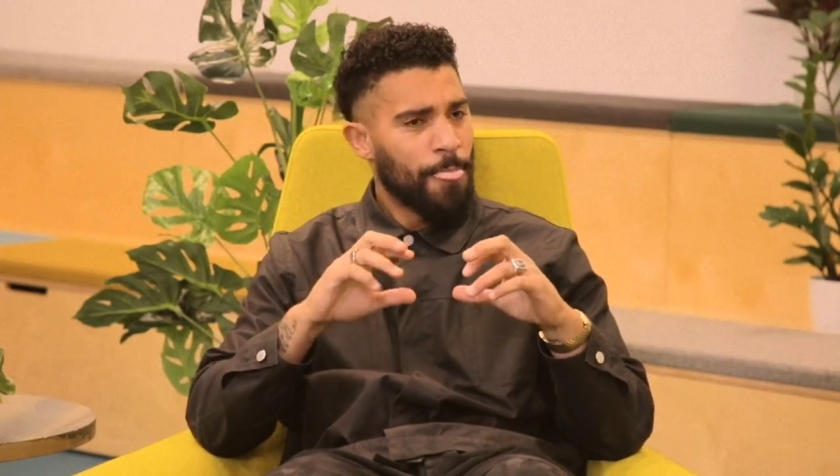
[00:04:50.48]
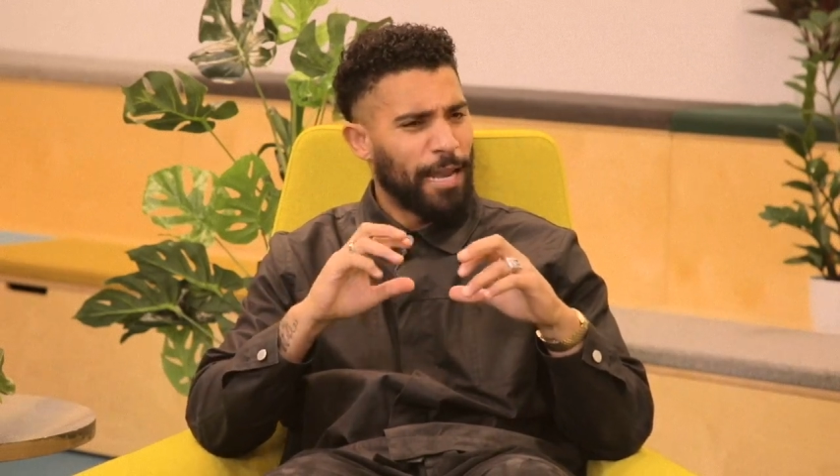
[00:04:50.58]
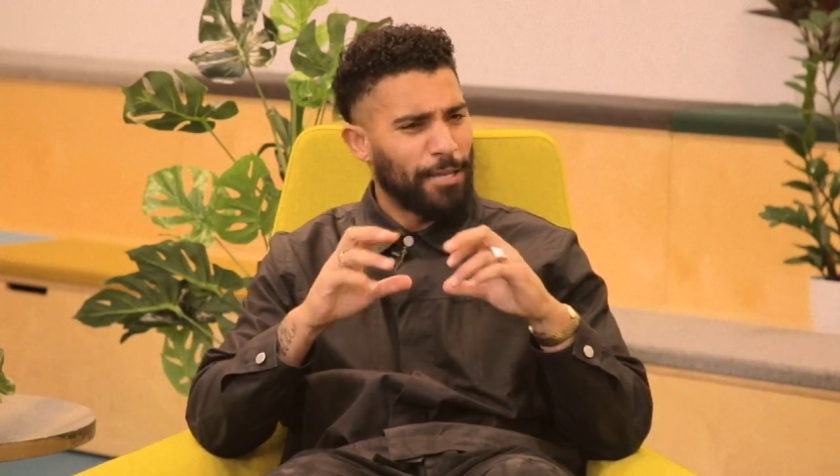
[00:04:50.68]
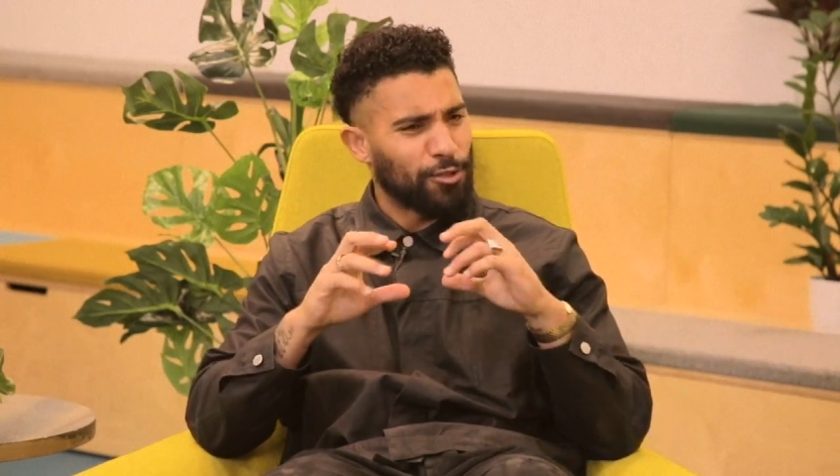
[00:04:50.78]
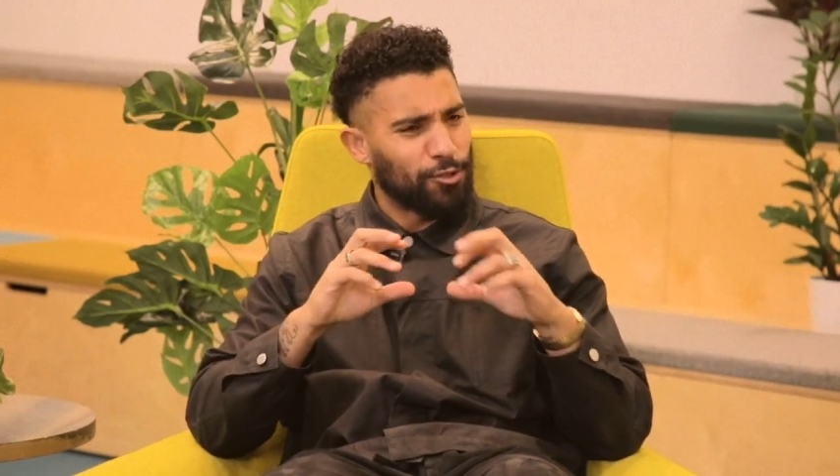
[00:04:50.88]

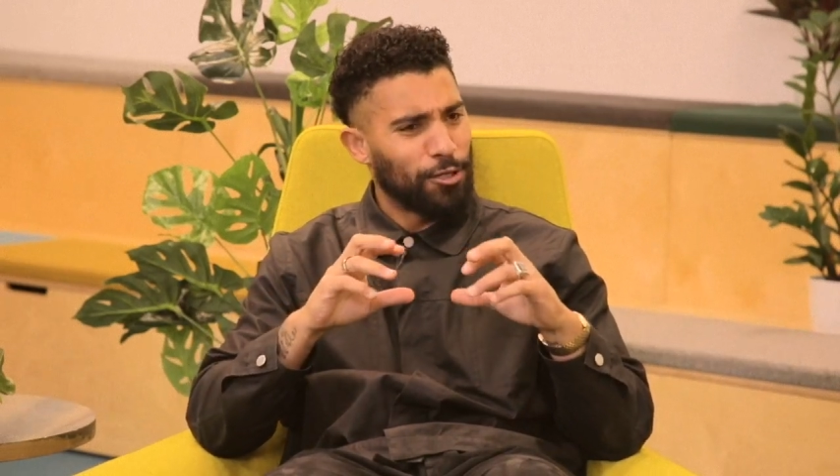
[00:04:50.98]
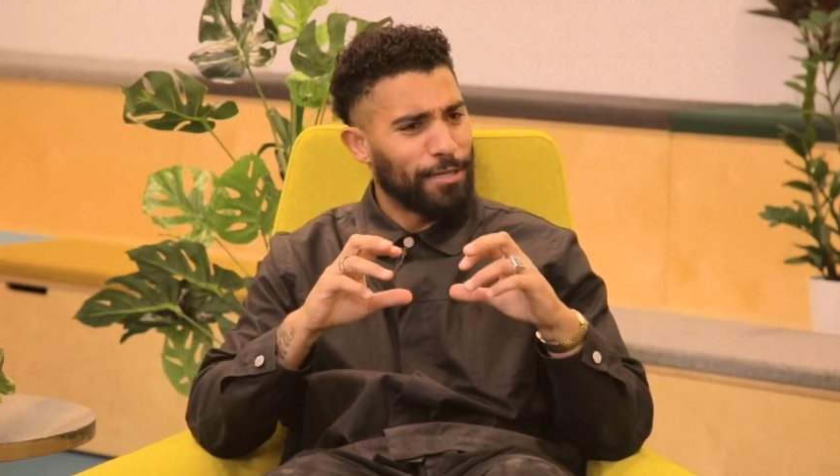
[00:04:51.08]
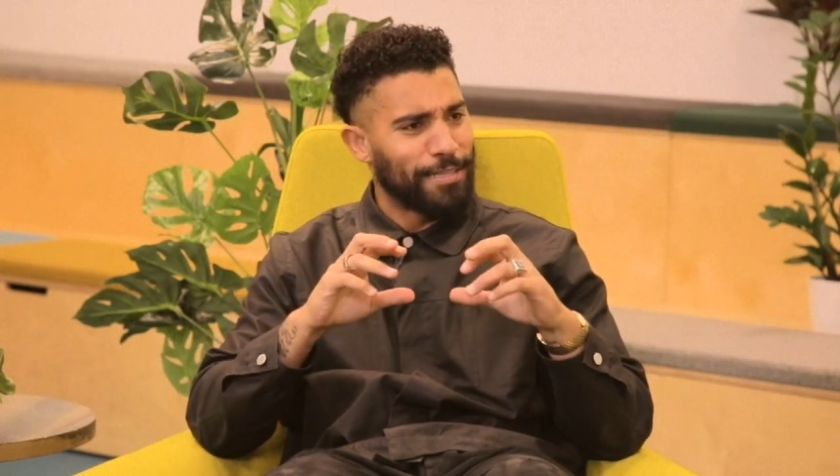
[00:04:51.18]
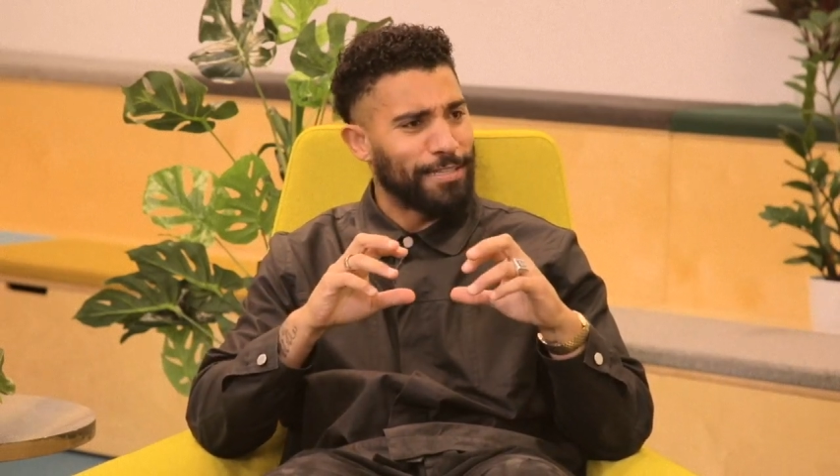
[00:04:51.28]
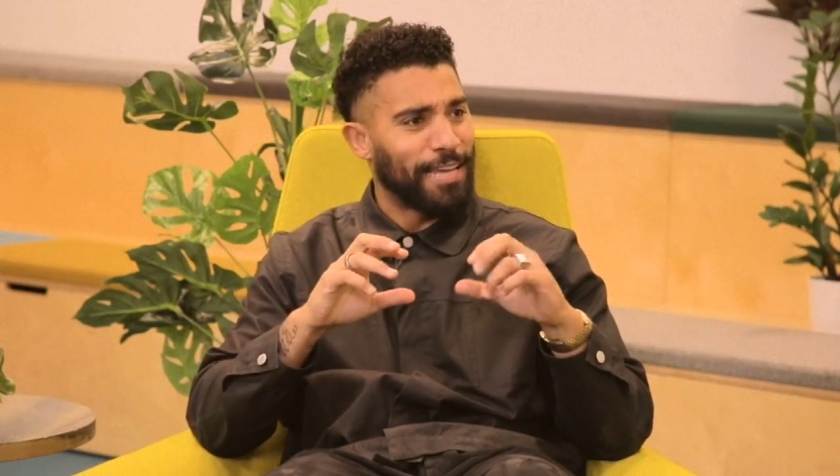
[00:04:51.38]
And as I was
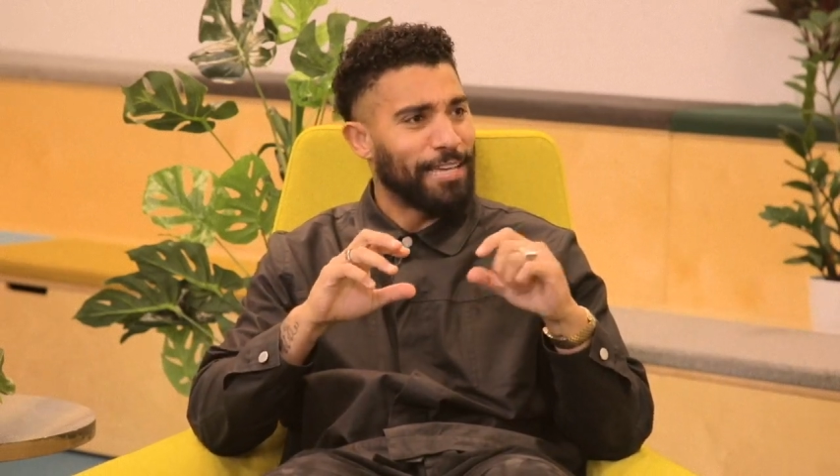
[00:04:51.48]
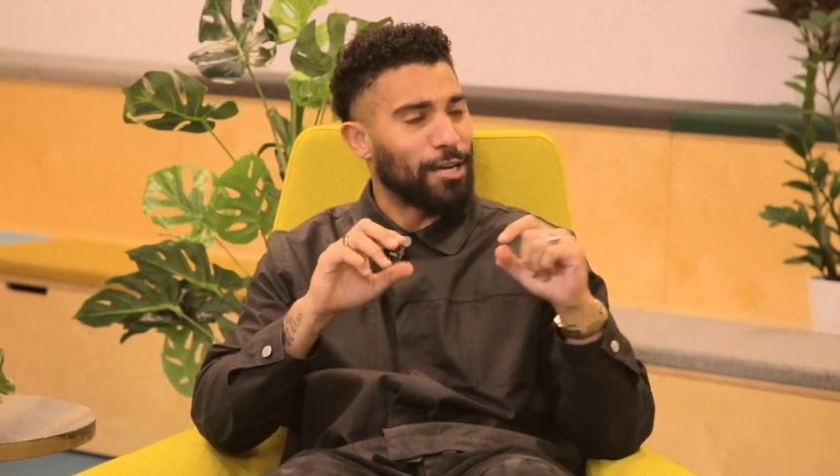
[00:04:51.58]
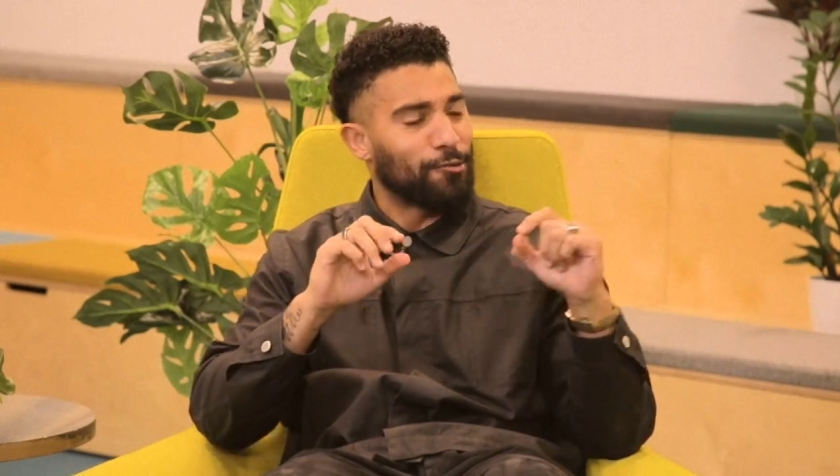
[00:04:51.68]
looking at the data, I